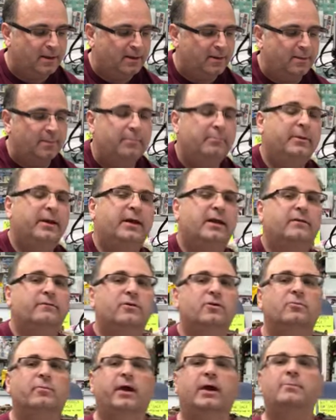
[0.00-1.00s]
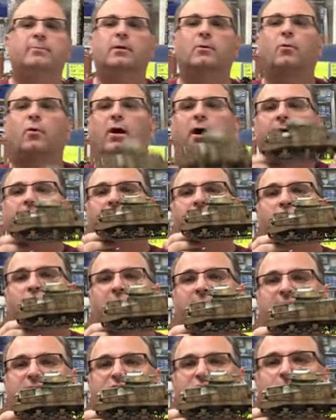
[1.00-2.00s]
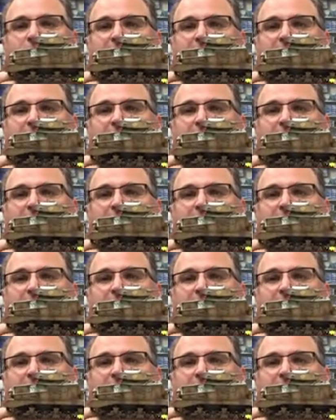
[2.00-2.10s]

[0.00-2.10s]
many of you maybe have watched my